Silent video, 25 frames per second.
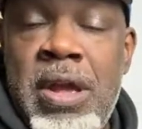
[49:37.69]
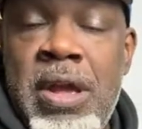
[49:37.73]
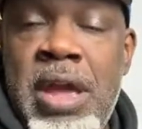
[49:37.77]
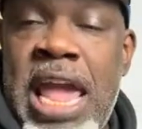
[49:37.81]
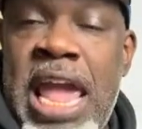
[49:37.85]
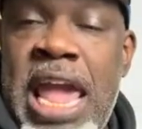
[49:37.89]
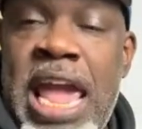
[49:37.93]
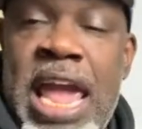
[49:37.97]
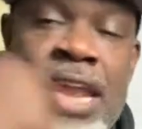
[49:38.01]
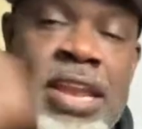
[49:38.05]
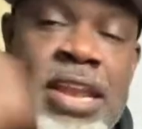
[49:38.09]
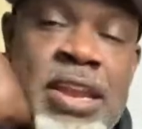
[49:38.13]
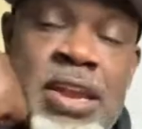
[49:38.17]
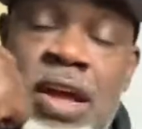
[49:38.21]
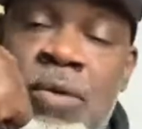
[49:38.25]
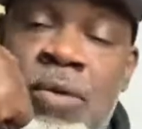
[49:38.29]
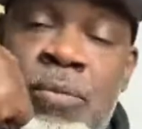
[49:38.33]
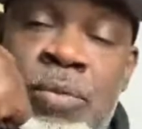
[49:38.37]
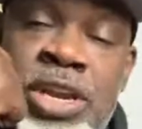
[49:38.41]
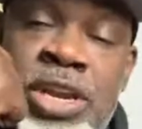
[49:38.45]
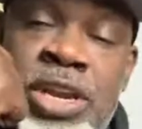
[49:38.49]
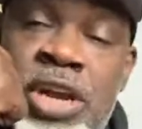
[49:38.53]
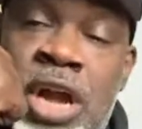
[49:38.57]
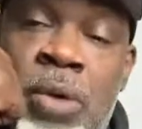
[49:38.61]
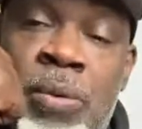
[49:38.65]
And
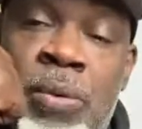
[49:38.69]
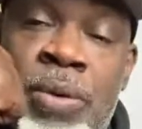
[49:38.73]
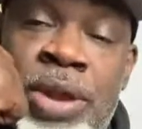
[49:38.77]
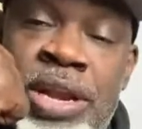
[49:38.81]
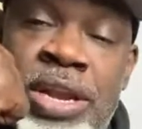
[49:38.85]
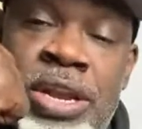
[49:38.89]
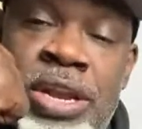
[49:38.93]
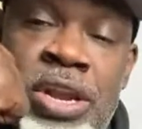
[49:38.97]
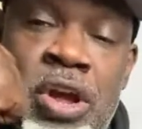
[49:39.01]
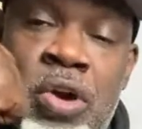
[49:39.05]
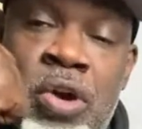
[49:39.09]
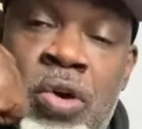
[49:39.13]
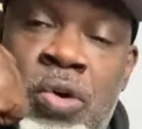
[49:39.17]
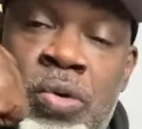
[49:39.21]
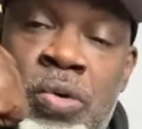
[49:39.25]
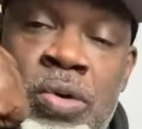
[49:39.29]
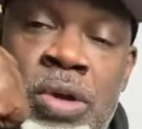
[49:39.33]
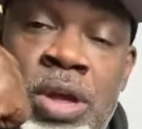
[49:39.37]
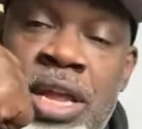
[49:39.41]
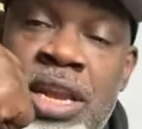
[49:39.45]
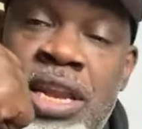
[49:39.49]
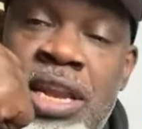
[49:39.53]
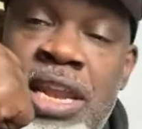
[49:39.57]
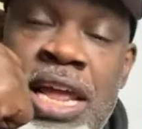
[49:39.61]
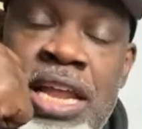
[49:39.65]
we already know
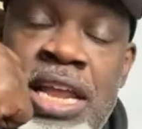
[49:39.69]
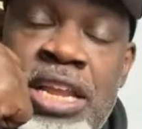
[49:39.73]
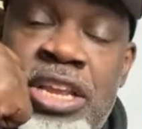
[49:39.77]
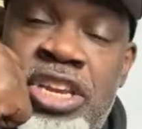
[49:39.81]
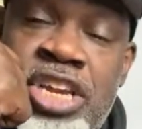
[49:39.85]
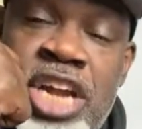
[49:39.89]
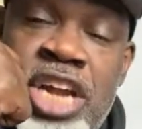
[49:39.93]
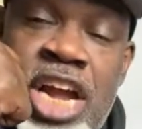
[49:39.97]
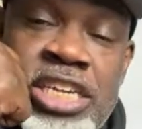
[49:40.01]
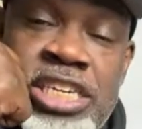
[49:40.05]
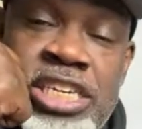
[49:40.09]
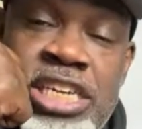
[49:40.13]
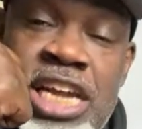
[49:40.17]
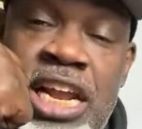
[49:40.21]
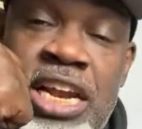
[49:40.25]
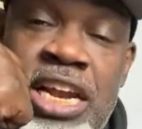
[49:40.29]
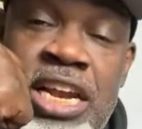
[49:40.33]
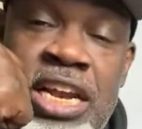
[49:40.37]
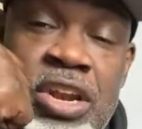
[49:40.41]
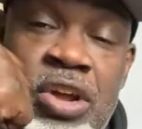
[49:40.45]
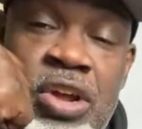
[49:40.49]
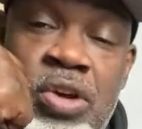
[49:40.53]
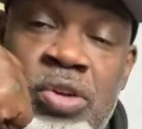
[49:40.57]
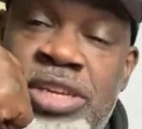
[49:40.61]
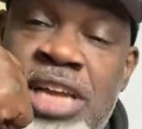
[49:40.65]
that Josh Allen
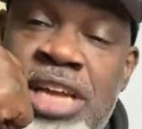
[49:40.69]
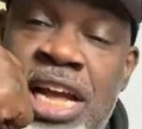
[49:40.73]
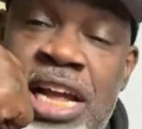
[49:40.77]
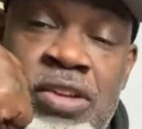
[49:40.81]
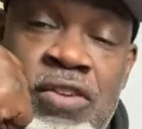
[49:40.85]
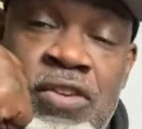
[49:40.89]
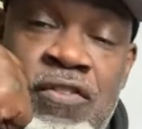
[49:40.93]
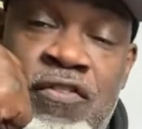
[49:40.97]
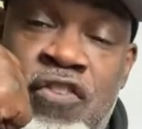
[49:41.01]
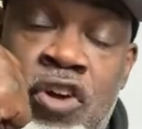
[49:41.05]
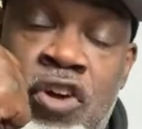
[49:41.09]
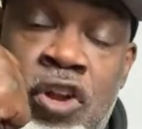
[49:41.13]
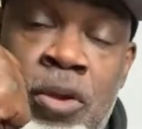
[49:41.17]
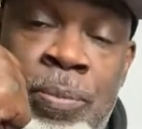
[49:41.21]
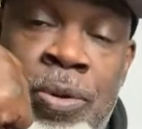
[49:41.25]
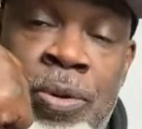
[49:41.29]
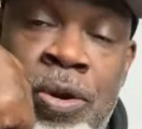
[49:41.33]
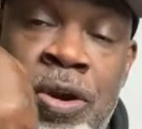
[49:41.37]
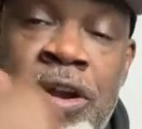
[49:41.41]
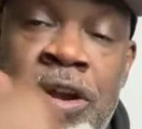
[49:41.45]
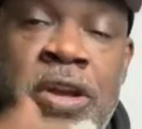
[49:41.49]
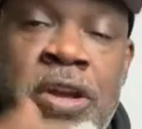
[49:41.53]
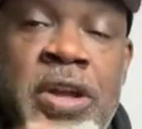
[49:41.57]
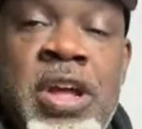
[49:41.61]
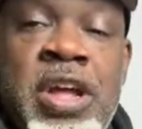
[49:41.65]
and those guys are going to fall
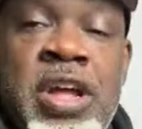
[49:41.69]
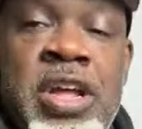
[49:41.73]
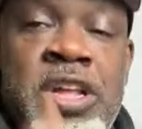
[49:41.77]
apart.